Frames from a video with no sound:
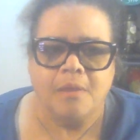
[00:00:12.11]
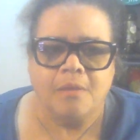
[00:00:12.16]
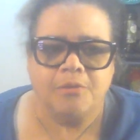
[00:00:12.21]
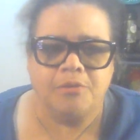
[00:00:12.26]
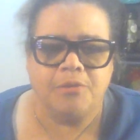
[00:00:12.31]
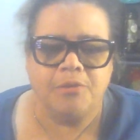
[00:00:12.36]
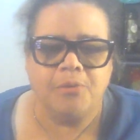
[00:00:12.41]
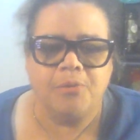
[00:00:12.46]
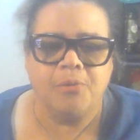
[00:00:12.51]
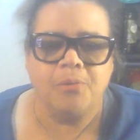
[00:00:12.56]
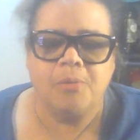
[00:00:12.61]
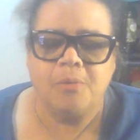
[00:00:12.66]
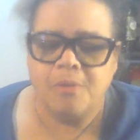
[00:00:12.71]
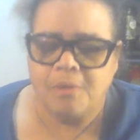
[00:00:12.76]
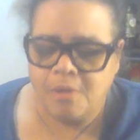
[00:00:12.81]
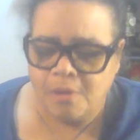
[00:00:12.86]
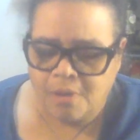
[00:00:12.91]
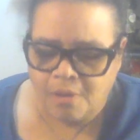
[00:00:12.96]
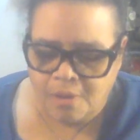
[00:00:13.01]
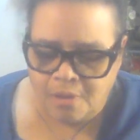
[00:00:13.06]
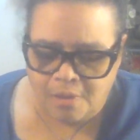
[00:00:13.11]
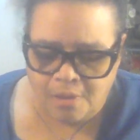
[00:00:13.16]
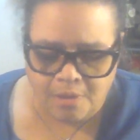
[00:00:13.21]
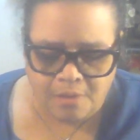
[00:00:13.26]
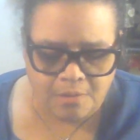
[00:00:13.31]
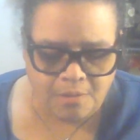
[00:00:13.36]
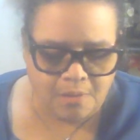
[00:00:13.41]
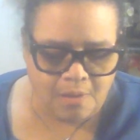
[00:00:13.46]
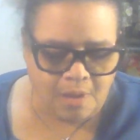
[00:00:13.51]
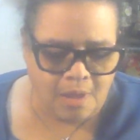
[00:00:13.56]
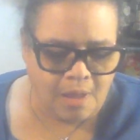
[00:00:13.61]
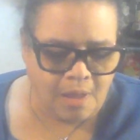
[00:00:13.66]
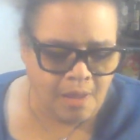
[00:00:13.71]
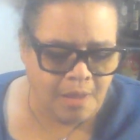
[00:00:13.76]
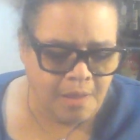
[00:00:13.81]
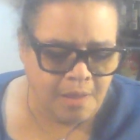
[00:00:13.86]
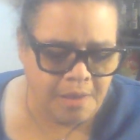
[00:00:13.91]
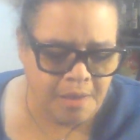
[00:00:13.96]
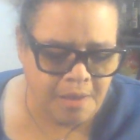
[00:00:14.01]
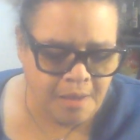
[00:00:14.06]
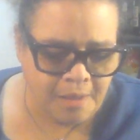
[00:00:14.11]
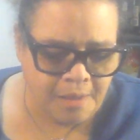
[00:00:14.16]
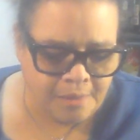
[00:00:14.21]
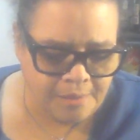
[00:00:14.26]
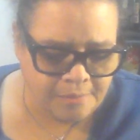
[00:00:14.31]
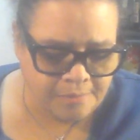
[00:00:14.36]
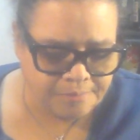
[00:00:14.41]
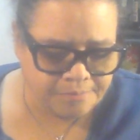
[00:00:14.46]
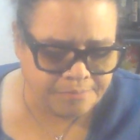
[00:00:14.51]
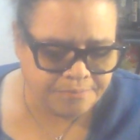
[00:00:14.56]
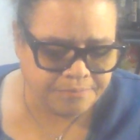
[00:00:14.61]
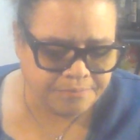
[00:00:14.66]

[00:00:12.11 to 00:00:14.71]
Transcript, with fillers: So, I, uh,